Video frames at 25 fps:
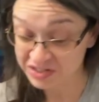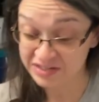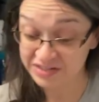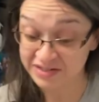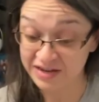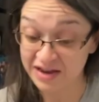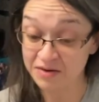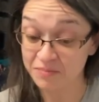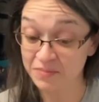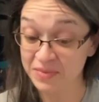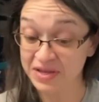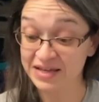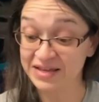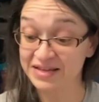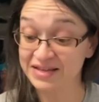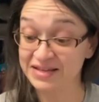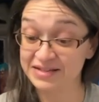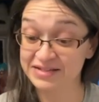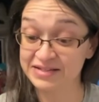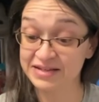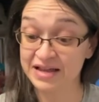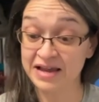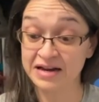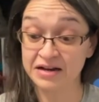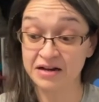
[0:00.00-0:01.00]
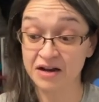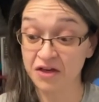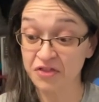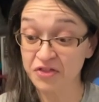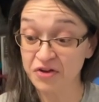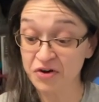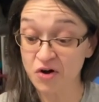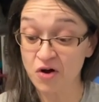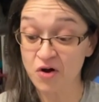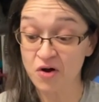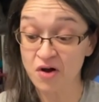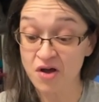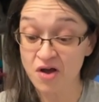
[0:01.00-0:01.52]
sent me is
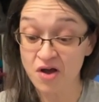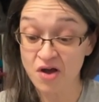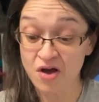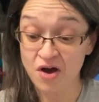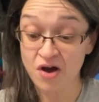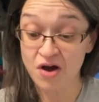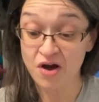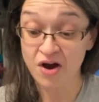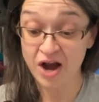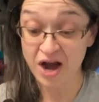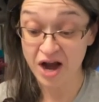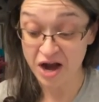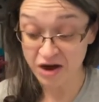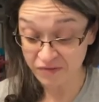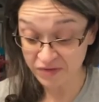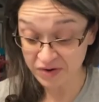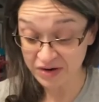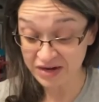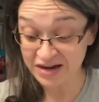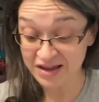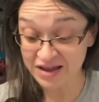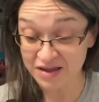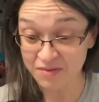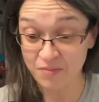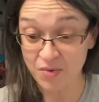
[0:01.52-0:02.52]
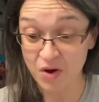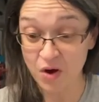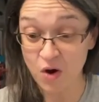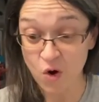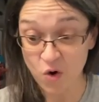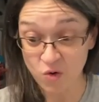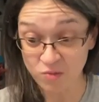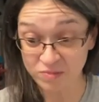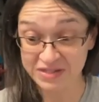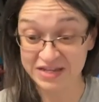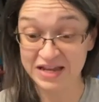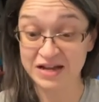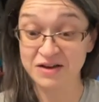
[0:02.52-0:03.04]
another Heronym
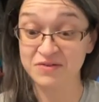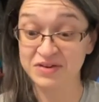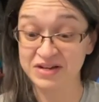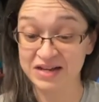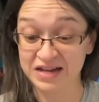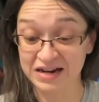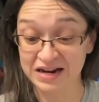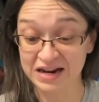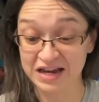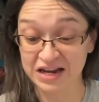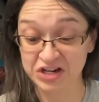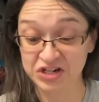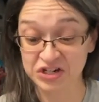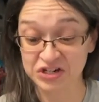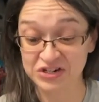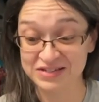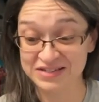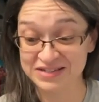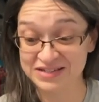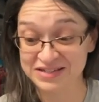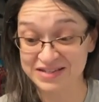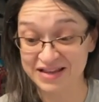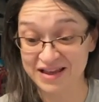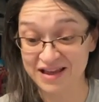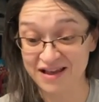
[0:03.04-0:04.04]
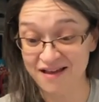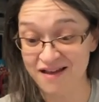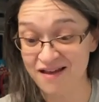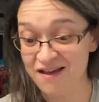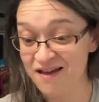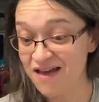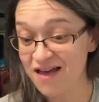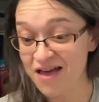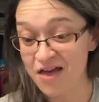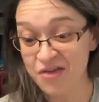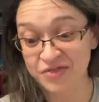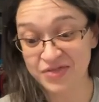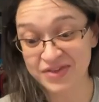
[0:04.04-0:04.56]
Hometown Collection set.
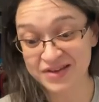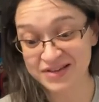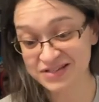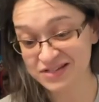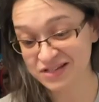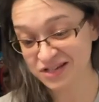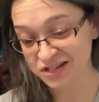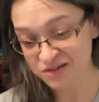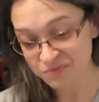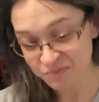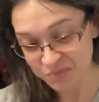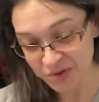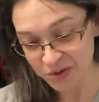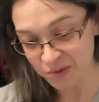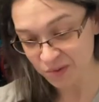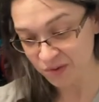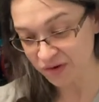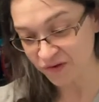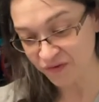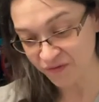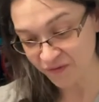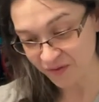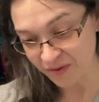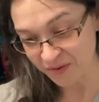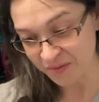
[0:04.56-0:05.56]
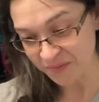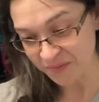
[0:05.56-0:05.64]
This is beautiful.